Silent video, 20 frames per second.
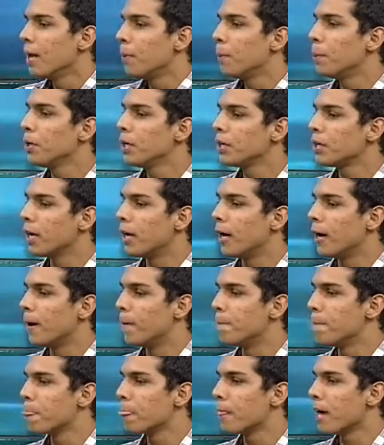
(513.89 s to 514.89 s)
But
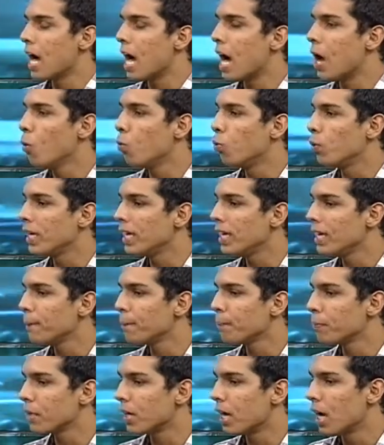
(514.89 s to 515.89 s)
how
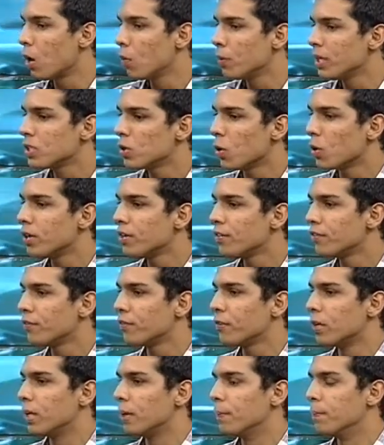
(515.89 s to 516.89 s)
we sort
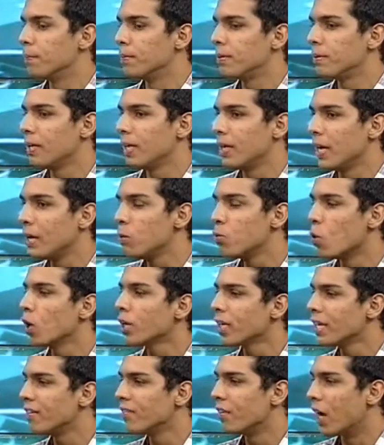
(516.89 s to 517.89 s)
of in
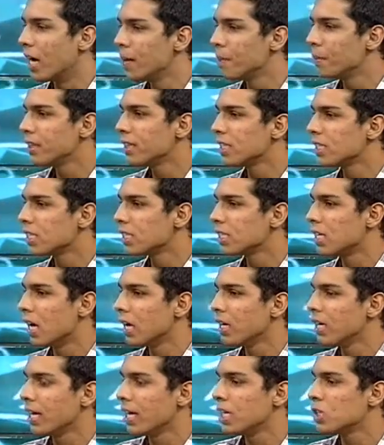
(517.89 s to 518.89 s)
what environment this is
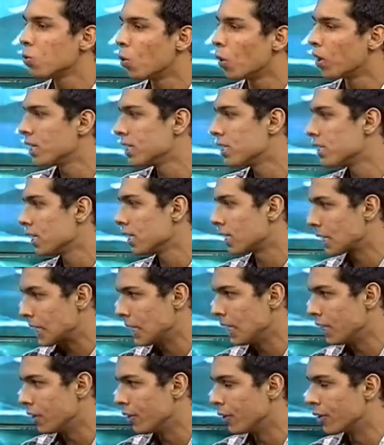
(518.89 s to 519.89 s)
done is what is
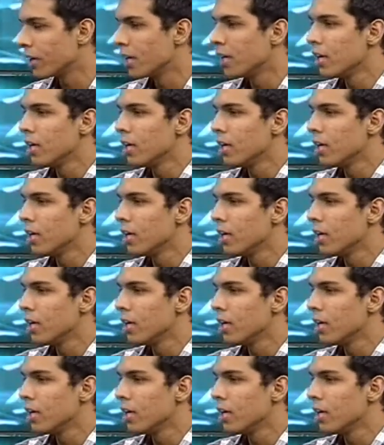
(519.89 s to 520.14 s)
key here.